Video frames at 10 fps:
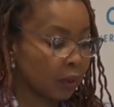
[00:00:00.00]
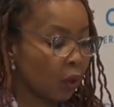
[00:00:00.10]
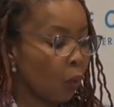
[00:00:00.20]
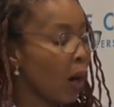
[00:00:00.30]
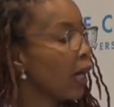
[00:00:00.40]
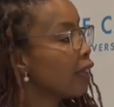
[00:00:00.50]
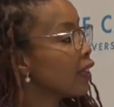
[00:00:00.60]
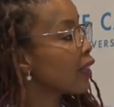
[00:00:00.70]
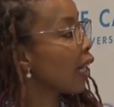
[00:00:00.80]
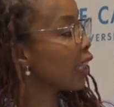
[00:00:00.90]
Why
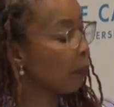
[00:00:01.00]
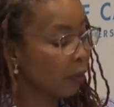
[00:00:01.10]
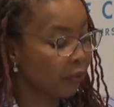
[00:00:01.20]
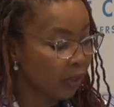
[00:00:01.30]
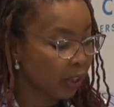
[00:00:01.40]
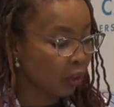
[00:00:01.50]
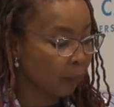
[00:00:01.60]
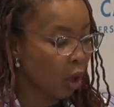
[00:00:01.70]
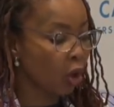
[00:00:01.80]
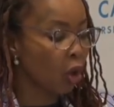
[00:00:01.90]
does academic
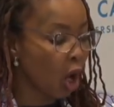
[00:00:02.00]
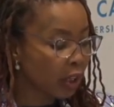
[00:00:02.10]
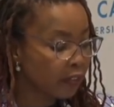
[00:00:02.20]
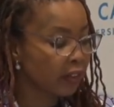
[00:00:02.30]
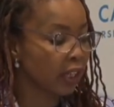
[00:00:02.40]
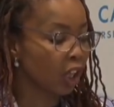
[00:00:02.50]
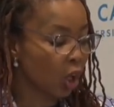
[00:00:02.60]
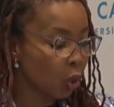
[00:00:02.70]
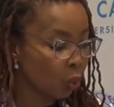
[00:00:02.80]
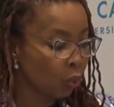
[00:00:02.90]
freedom not
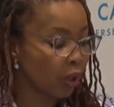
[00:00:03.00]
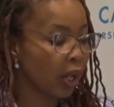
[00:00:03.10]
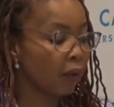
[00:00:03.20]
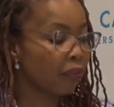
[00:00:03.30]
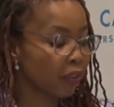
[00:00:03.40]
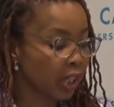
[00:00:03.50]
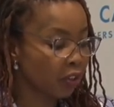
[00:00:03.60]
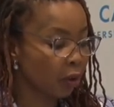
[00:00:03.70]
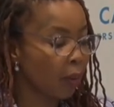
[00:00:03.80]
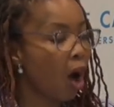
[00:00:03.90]
include
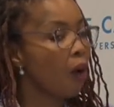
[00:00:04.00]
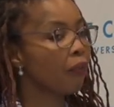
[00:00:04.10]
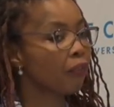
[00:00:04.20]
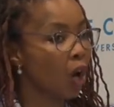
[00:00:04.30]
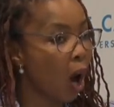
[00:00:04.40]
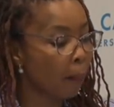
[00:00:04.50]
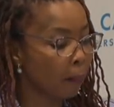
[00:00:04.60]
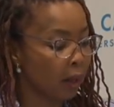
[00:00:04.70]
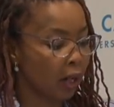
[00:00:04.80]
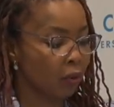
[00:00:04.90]
freedom
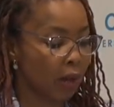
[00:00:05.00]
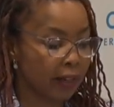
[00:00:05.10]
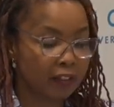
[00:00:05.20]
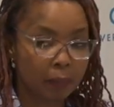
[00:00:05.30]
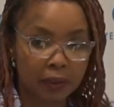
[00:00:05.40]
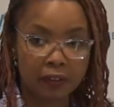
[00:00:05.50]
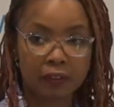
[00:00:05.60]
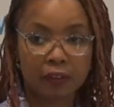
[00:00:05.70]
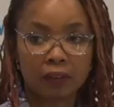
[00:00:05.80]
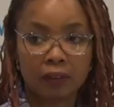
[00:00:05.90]
from
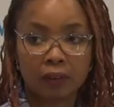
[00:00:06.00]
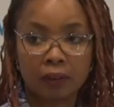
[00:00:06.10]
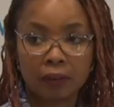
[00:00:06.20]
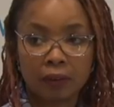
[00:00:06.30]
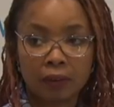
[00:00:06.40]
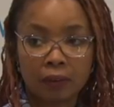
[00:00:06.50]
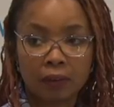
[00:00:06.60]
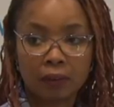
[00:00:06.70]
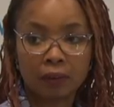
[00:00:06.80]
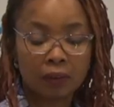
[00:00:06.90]
harassment,
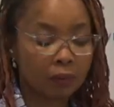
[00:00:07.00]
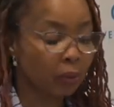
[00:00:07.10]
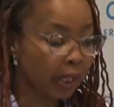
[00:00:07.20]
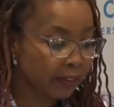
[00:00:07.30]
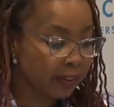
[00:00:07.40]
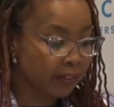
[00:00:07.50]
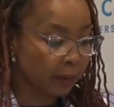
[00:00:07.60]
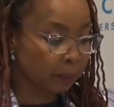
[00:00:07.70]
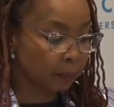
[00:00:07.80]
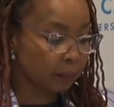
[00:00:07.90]

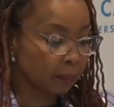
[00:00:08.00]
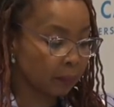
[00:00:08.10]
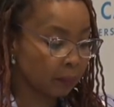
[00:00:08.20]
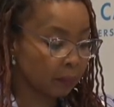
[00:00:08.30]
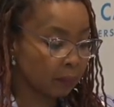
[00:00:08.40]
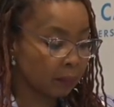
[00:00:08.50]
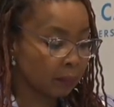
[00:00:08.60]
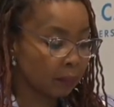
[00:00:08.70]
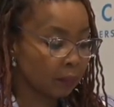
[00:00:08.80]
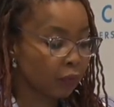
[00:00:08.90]
racism,
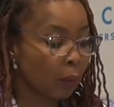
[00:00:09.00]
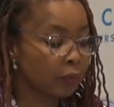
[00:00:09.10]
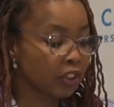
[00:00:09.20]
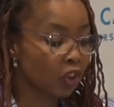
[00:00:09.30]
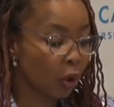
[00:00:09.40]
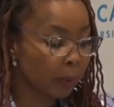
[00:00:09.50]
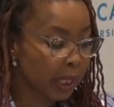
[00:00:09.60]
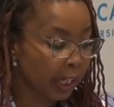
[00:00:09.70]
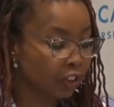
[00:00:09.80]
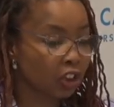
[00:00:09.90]
from
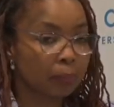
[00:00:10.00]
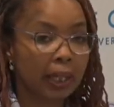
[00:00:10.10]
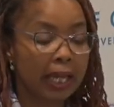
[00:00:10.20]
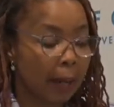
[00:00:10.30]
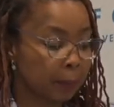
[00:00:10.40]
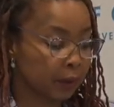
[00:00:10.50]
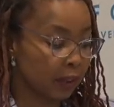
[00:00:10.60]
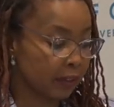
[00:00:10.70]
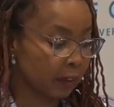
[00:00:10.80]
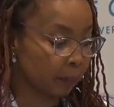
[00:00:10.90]
determination by
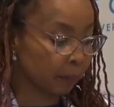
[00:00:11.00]
capitalism?